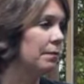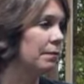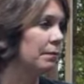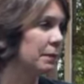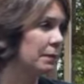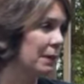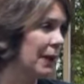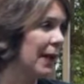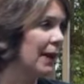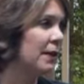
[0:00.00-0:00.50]

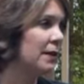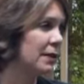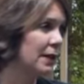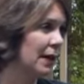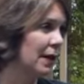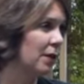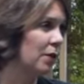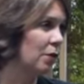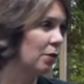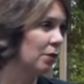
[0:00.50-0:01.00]

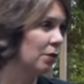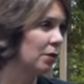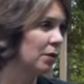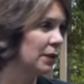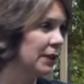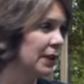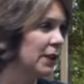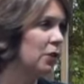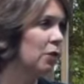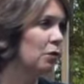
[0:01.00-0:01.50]
mandate or the
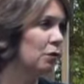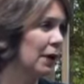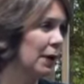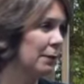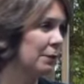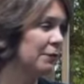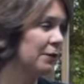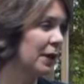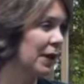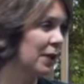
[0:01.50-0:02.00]
legal
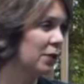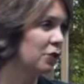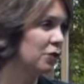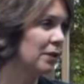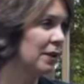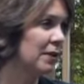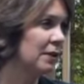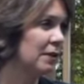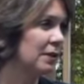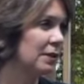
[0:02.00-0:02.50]
ramification
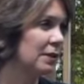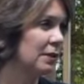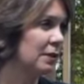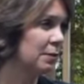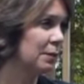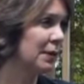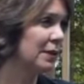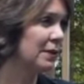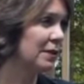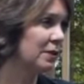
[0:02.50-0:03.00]
that these
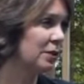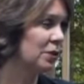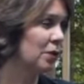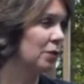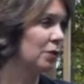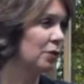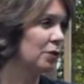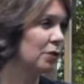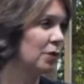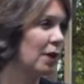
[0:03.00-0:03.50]
business
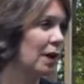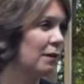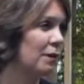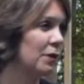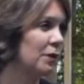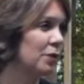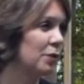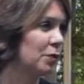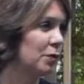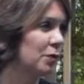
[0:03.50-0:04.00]
owners are having
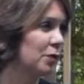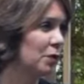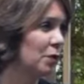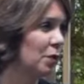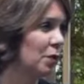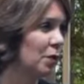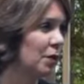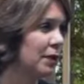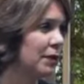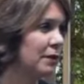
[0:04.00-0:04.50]
to
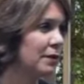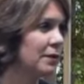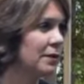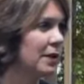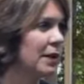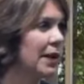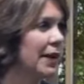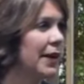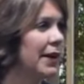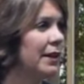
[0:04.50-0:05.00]
endure is
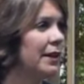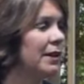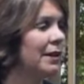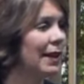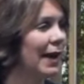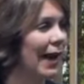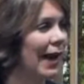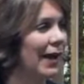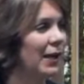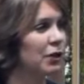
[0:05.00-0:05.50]
the
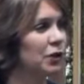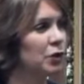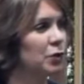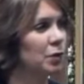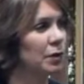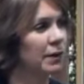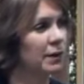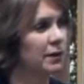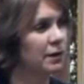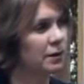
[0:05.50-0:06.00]

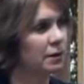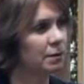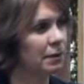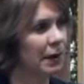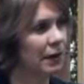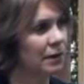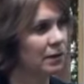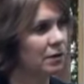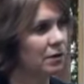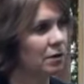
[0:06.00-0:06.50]
actual
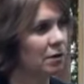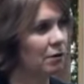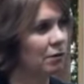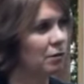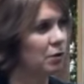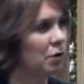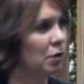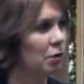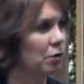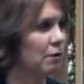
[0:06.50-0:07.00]
expense of
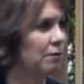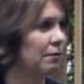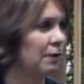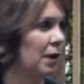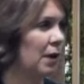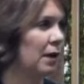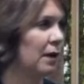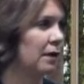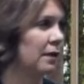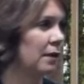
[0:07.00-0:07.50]

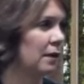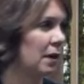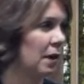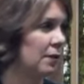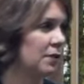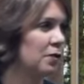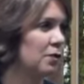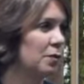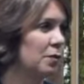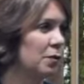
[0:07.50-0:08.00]
notifying the
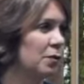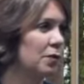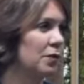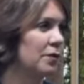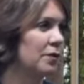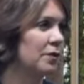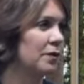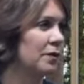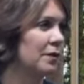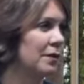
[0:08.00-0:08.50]
customers
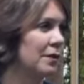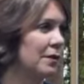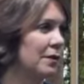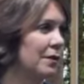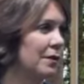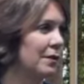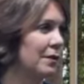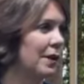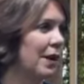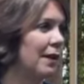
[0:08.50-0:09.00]

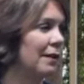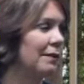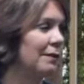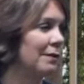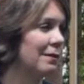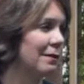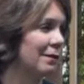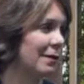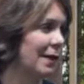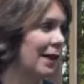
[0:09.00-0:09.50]
that
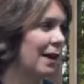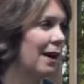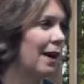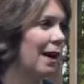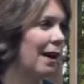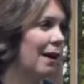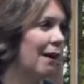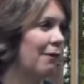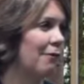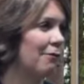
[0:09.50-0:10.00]
they
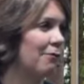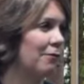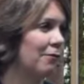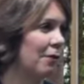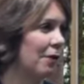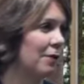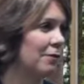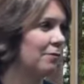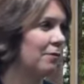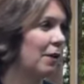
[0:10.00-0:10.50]
have
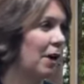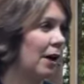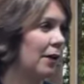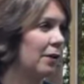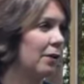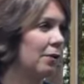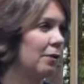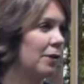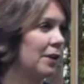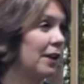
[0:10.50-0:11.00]
on
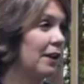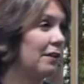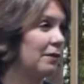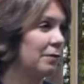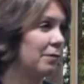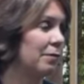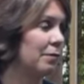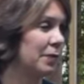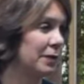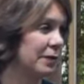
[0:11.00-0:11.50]
file that had
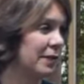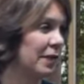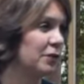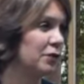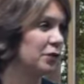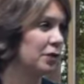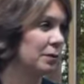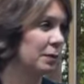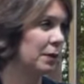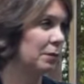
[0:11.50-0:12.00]

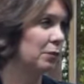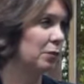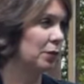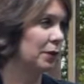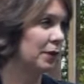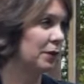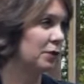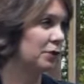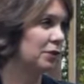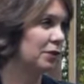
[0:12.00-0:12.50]
potentially been
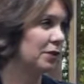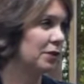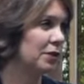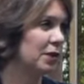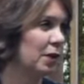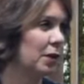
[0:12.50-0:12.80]
breached. So,